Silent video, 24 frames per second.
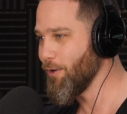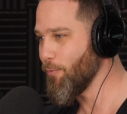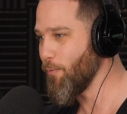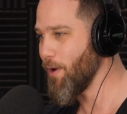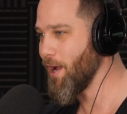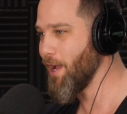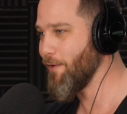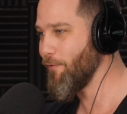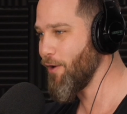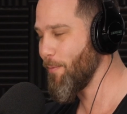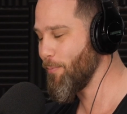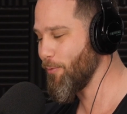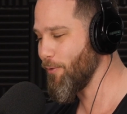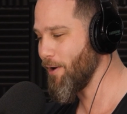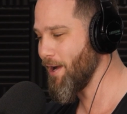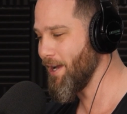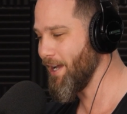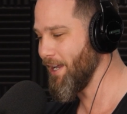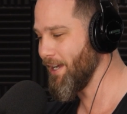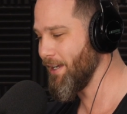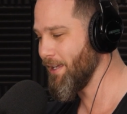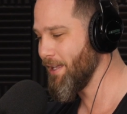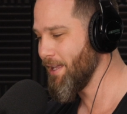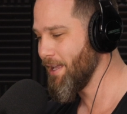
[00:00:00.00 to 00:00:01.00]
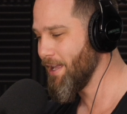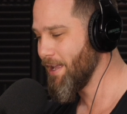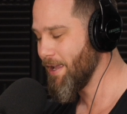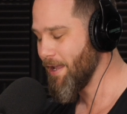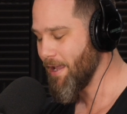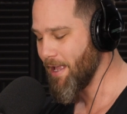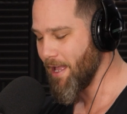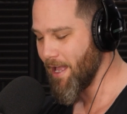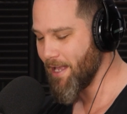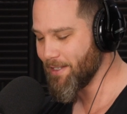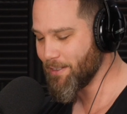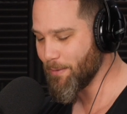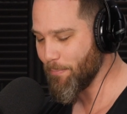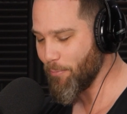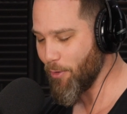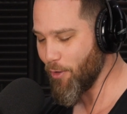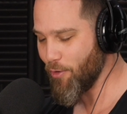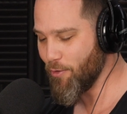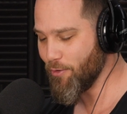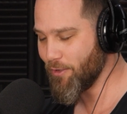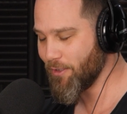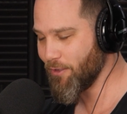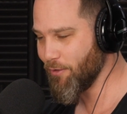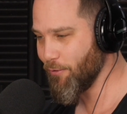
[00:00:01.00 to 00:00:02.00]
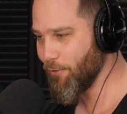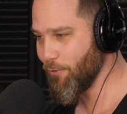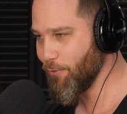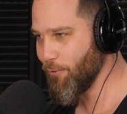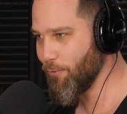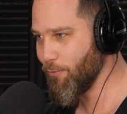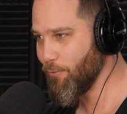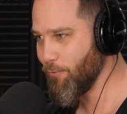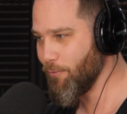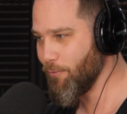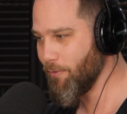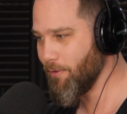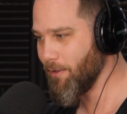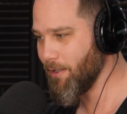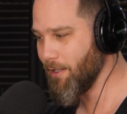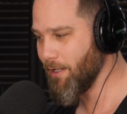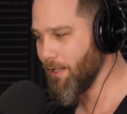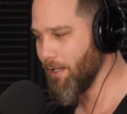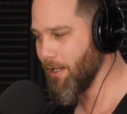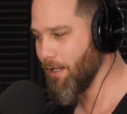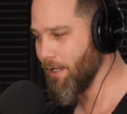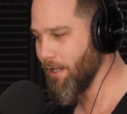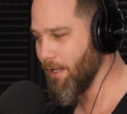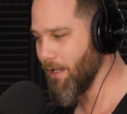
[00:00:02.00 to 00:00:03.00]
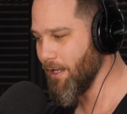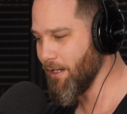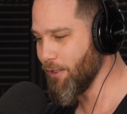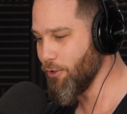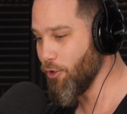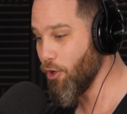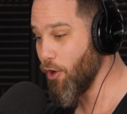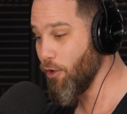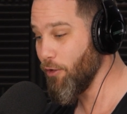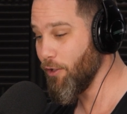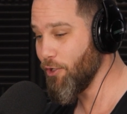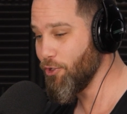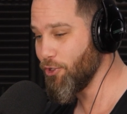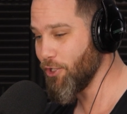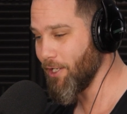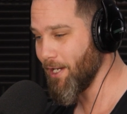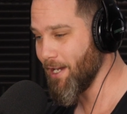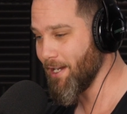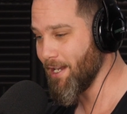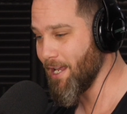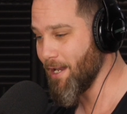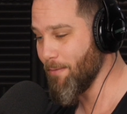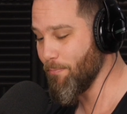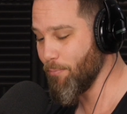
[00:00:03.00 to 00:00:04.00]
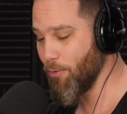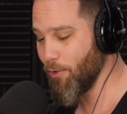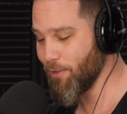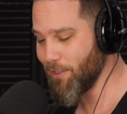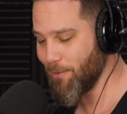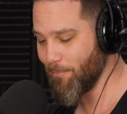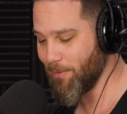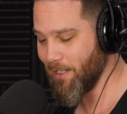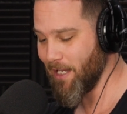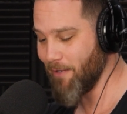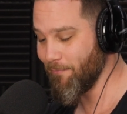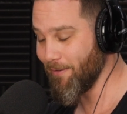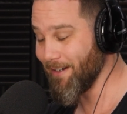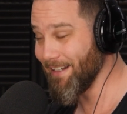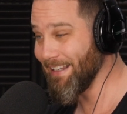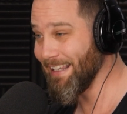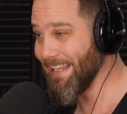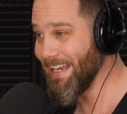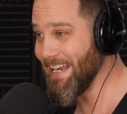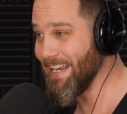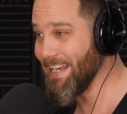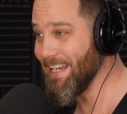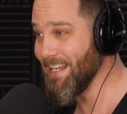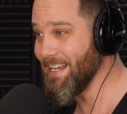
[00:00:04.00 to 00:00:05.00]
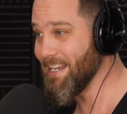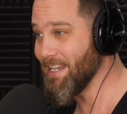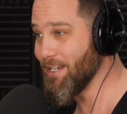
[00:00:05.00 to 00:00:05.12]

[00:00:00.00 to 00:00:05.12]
way of operating, as opposed to acknowledging it and possibly even leaning